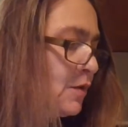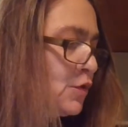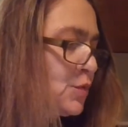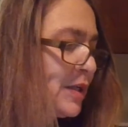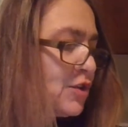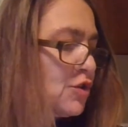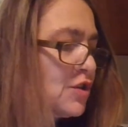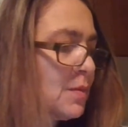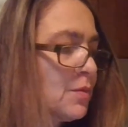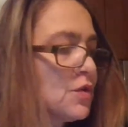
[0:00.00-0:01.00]
Use pictures,
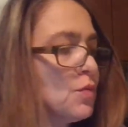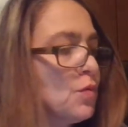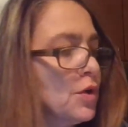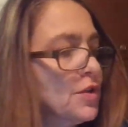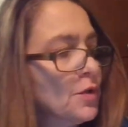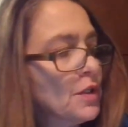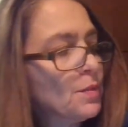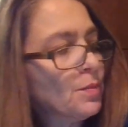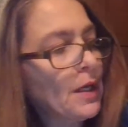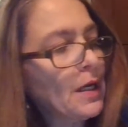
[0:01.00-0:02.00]
numbers, or words to
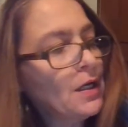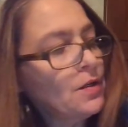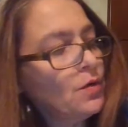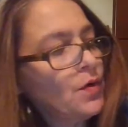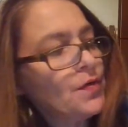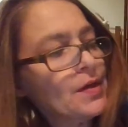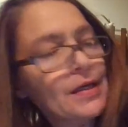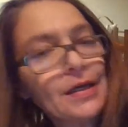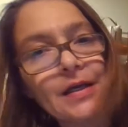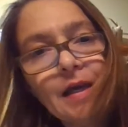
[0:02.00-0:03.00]
explain your
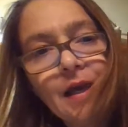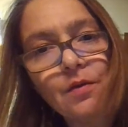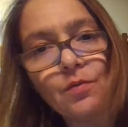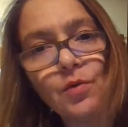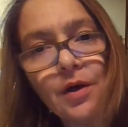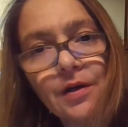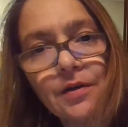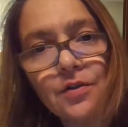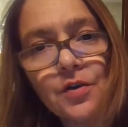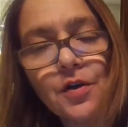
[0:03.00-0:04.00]
thinking and
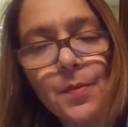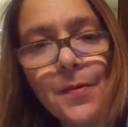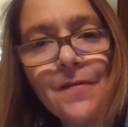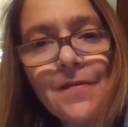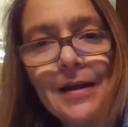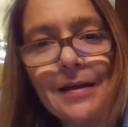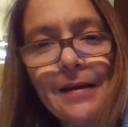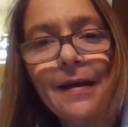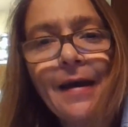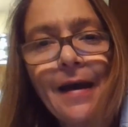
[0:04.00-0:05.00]
work. So you're
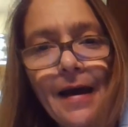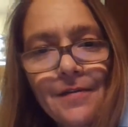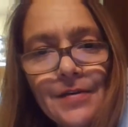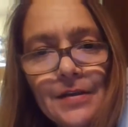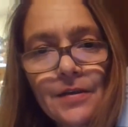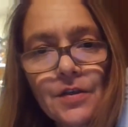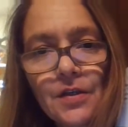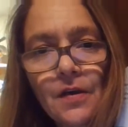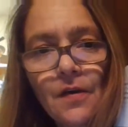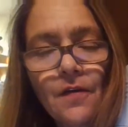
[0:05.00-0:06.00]
providing
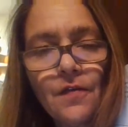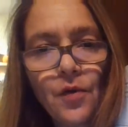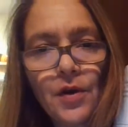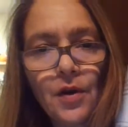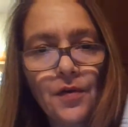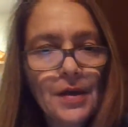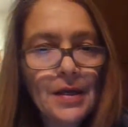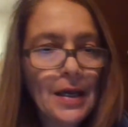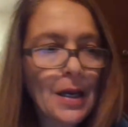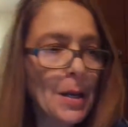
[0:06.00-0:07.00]
evidence for your
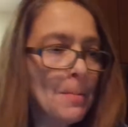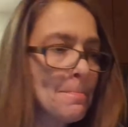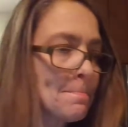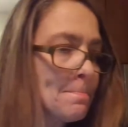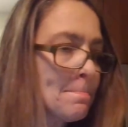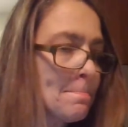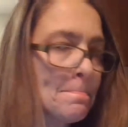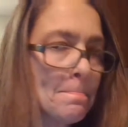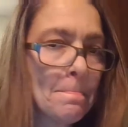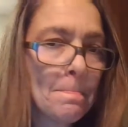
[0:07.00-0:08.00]
thinking.
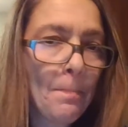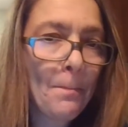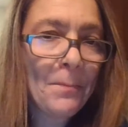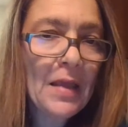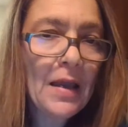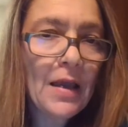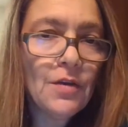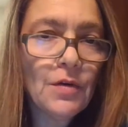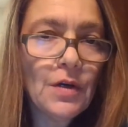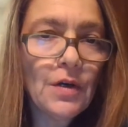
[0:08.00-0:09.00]

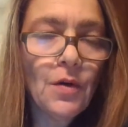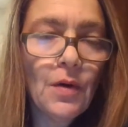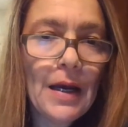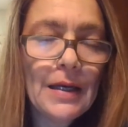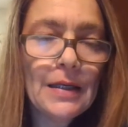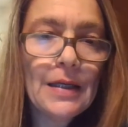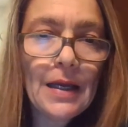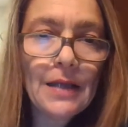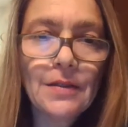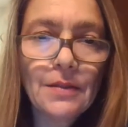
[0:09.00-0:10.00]
And you can go ahead
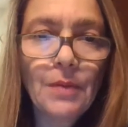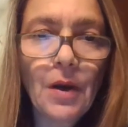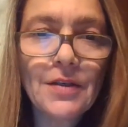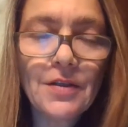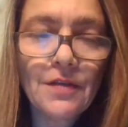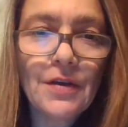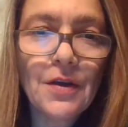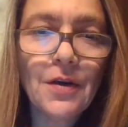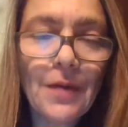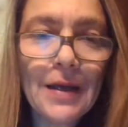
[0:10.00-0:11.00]
and pause the
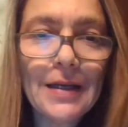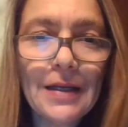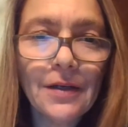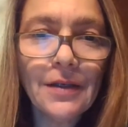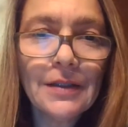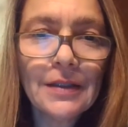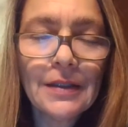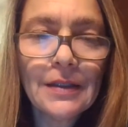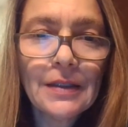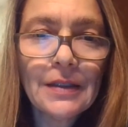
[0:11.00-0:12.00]
video right here.
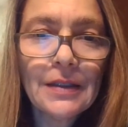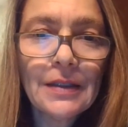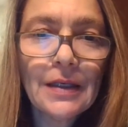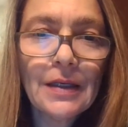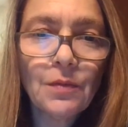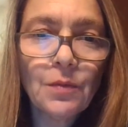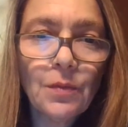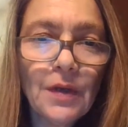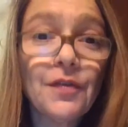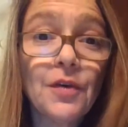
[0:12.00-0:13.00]

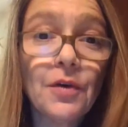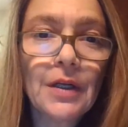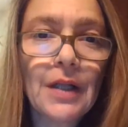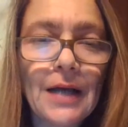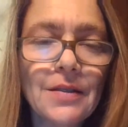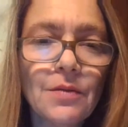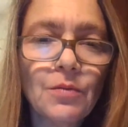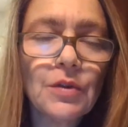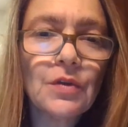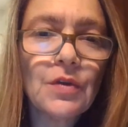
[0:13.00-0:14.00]
And if you're in class, and
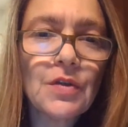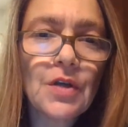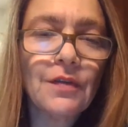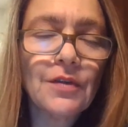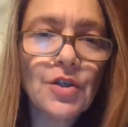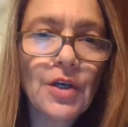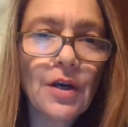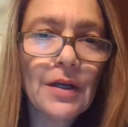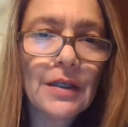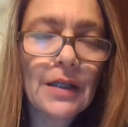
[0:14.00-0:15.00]
we'll do the solve and
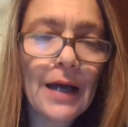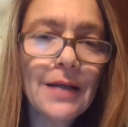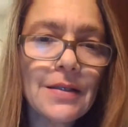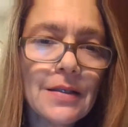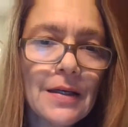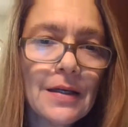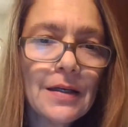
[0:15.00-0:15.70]
share in class.